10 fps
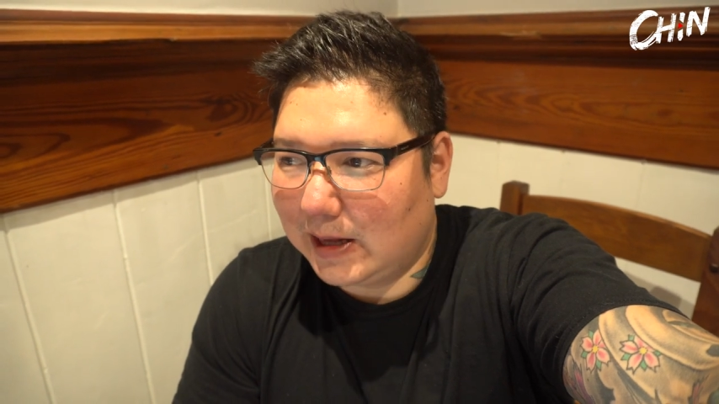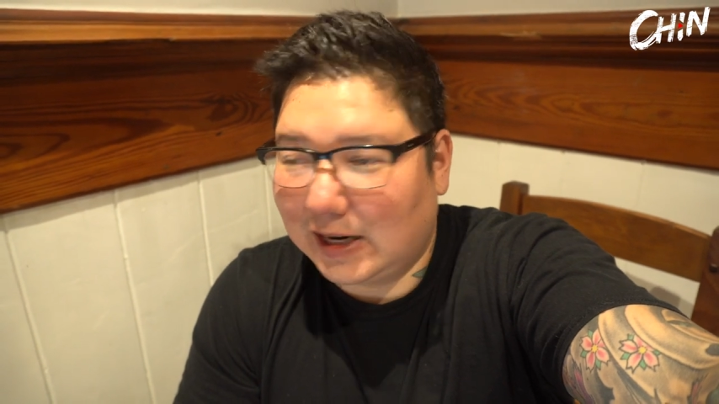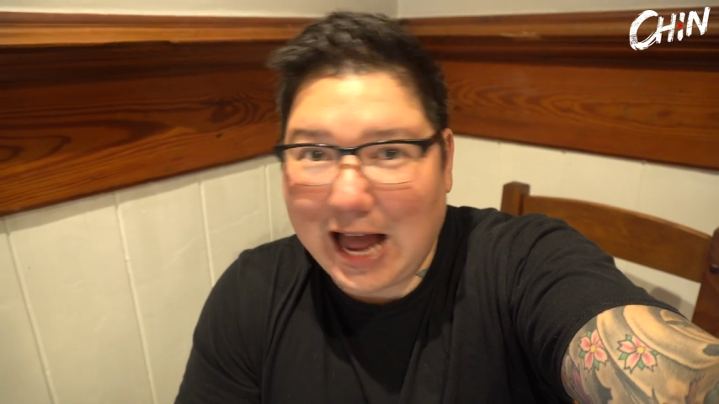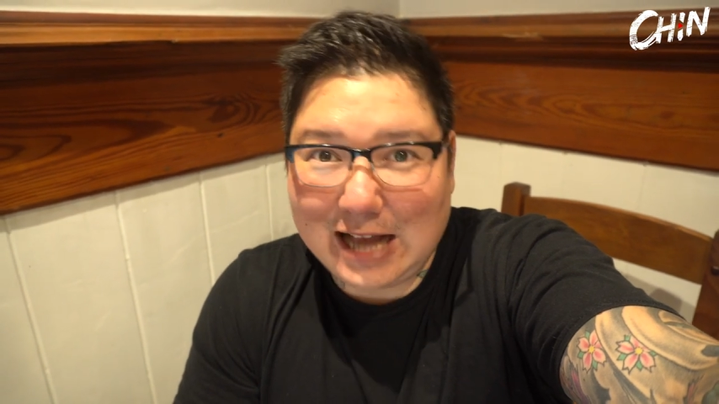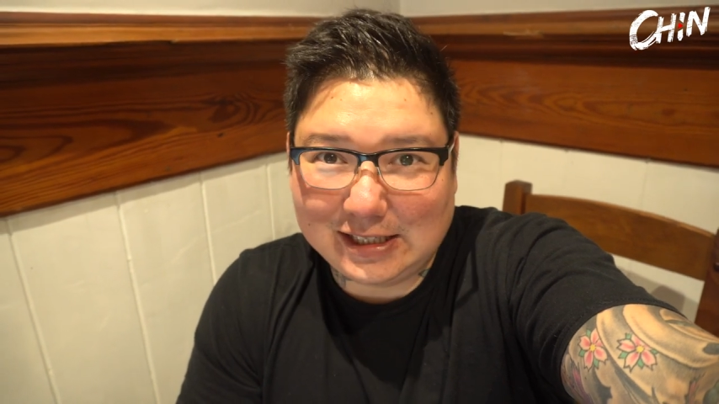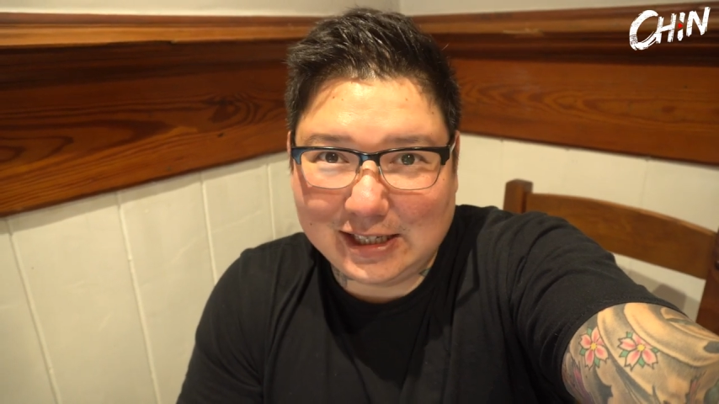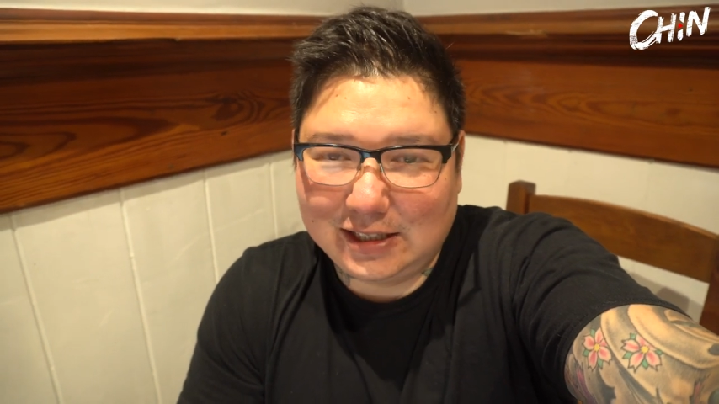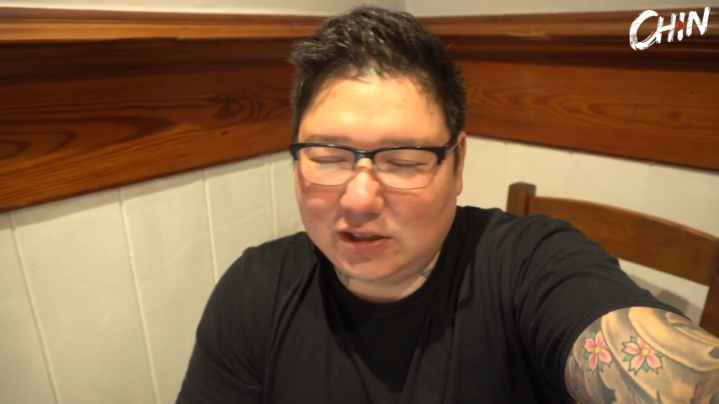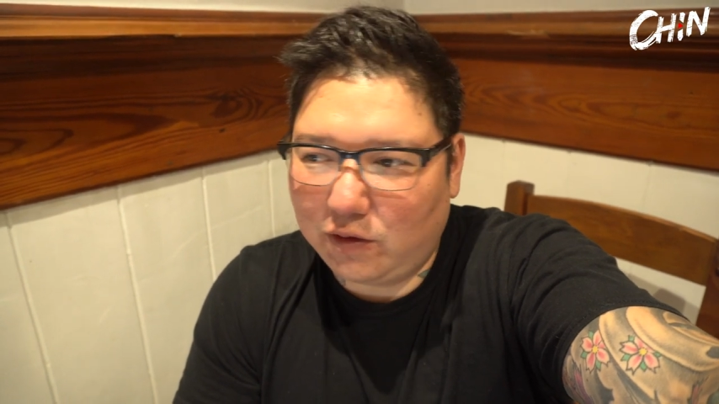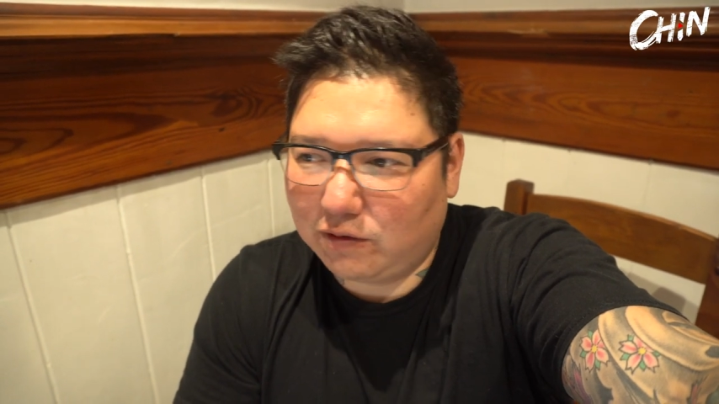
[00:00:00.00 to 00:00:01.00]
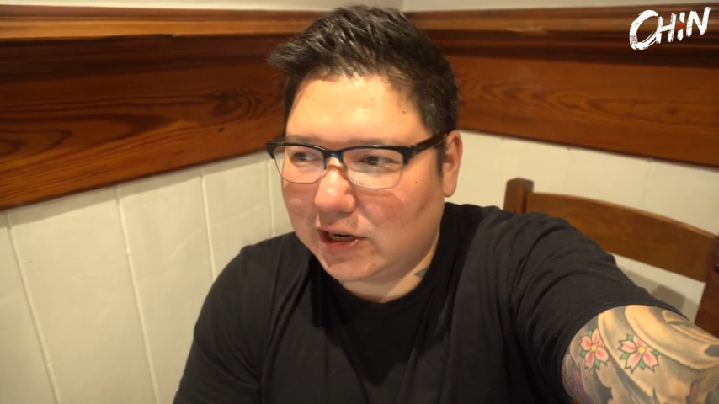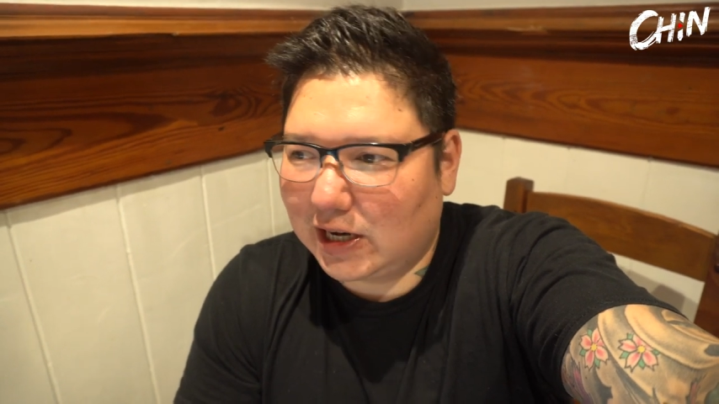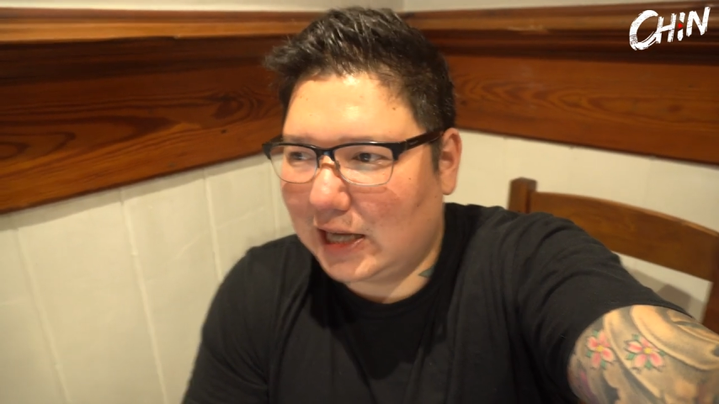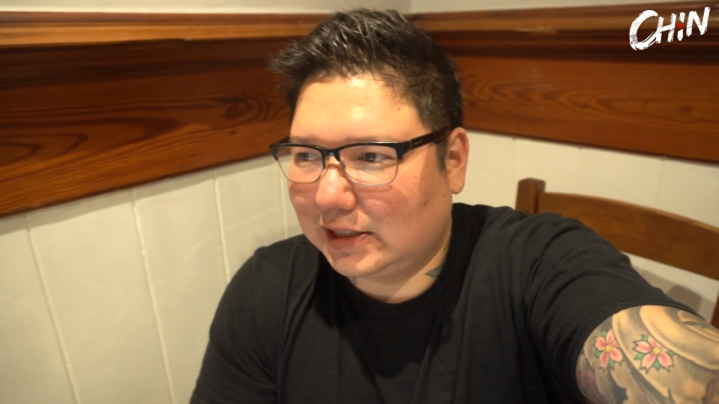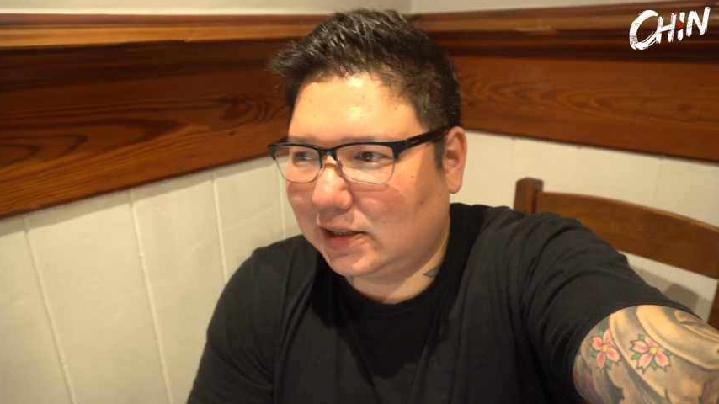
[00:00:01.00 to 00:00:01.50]
glasses, offering
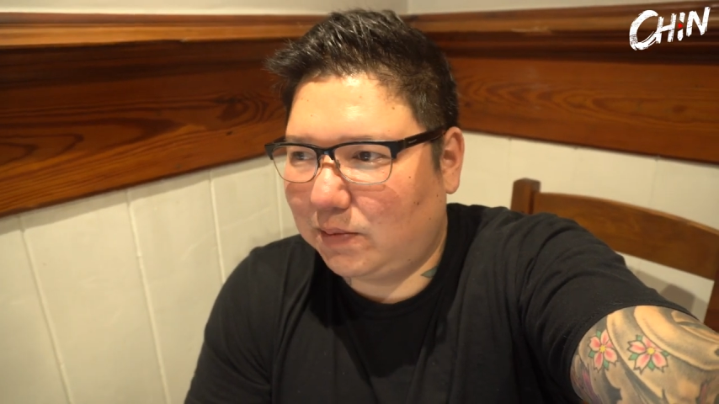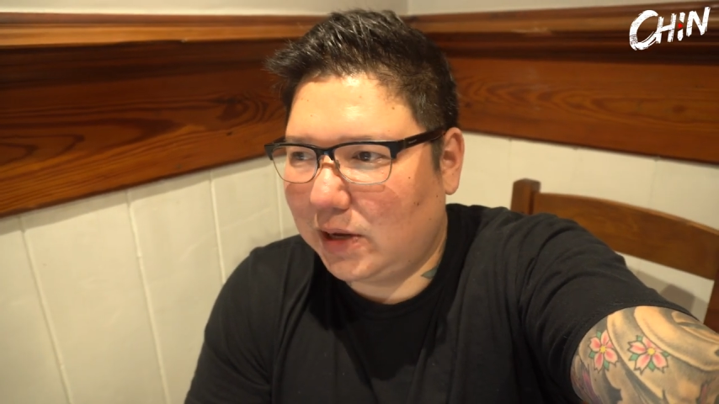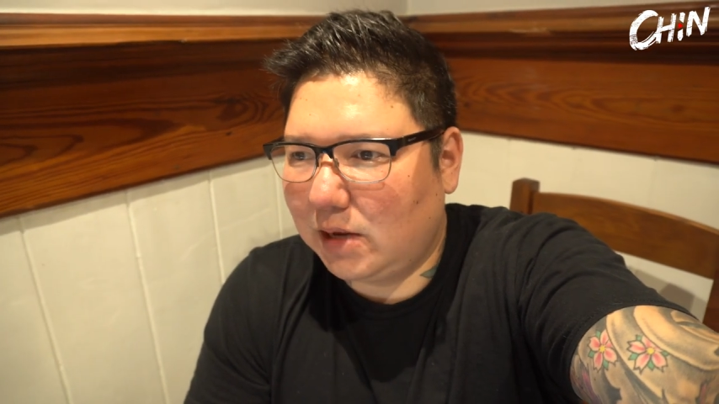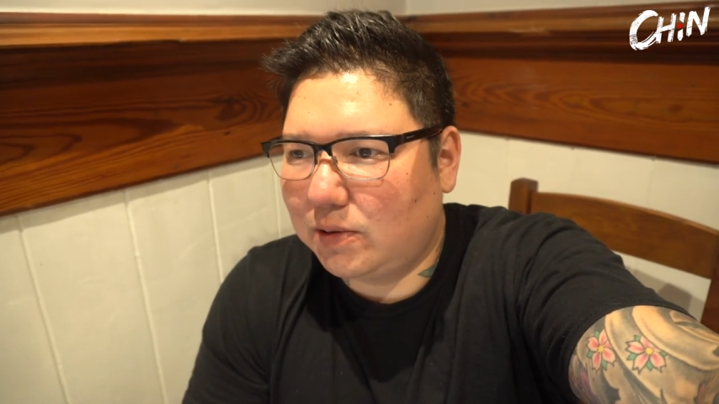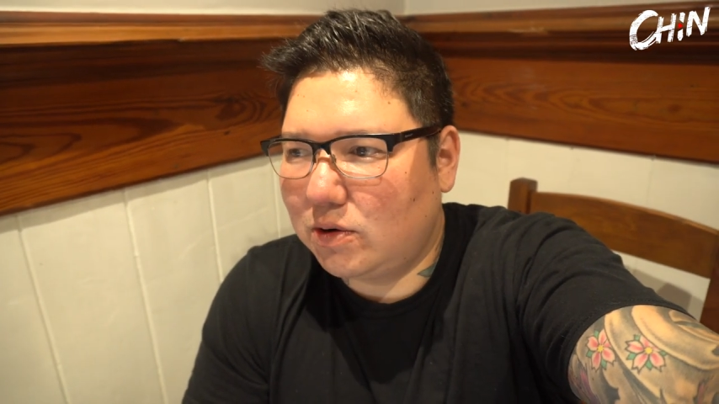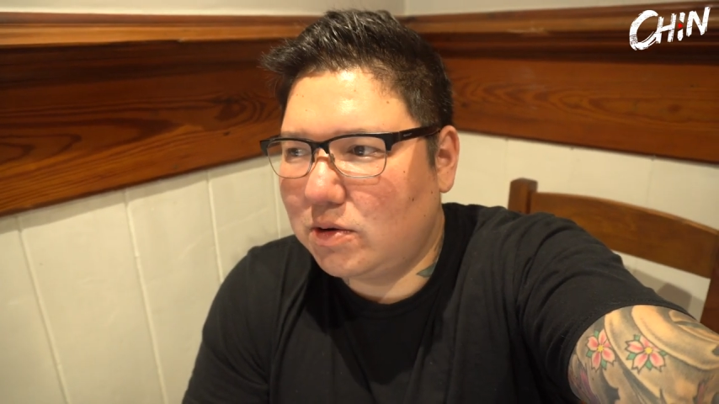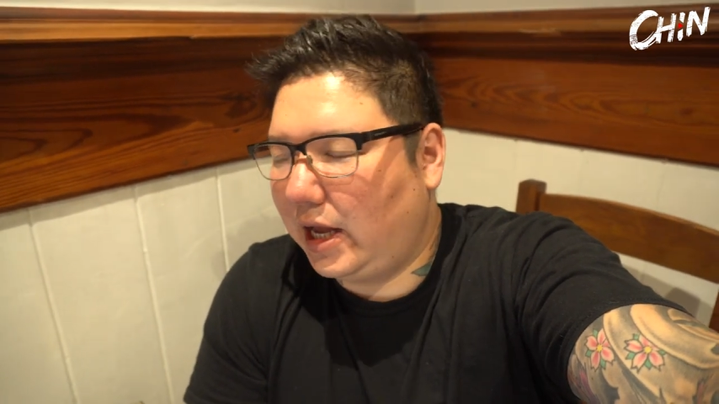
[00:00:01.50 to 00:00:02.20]
glasses to people.